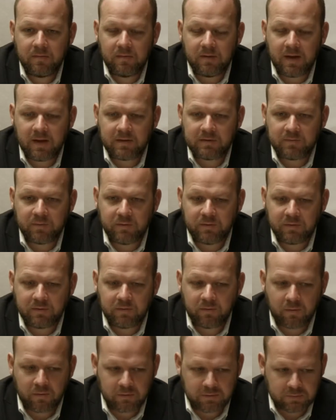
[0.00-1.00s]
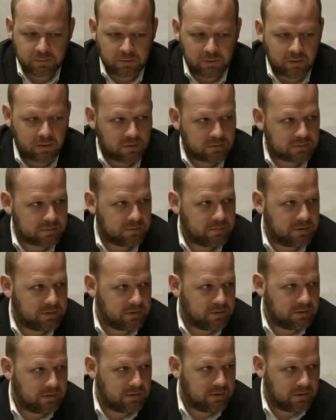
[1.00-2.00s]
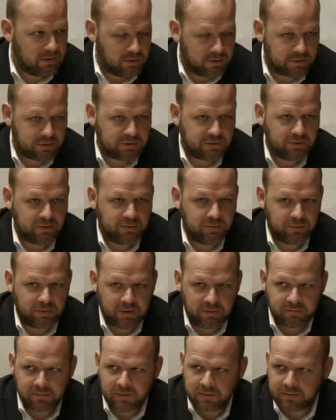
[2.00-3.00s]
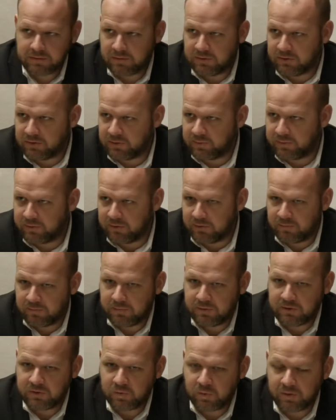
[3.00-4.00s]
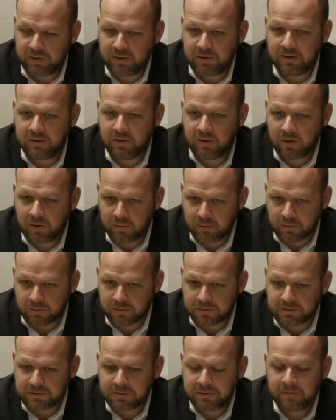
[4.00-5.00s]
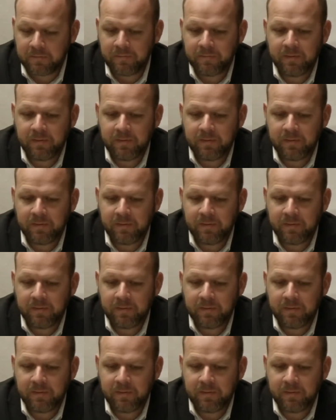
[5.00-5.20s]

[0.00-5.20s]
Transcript: That's what the courts will ultimately look to if there's a dispute between owners.